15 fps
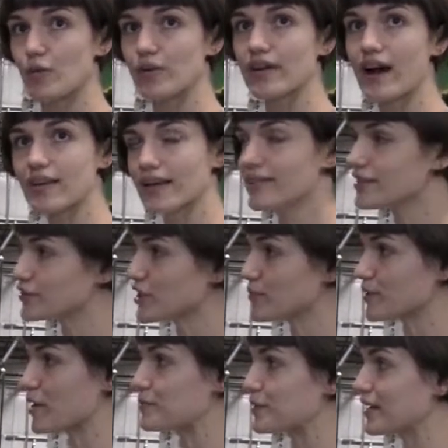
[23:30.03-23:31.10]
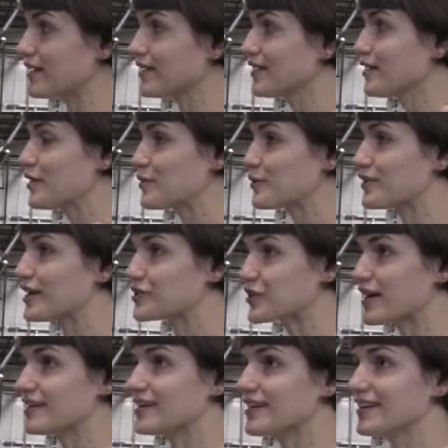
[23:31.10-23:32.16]
We're not like the chimp company. We're not
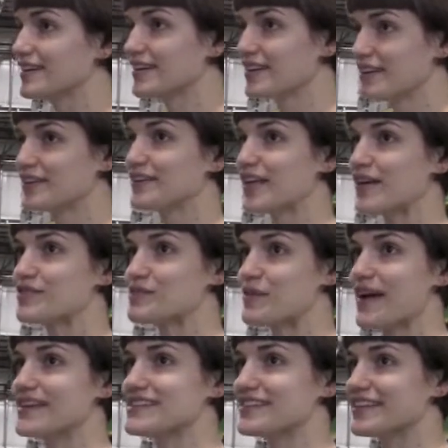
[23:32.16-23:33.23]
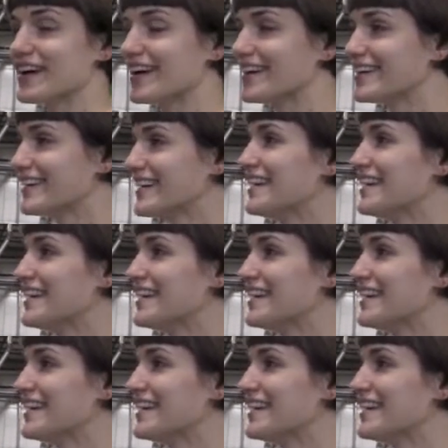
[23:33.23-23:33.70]
trying to leave space in there.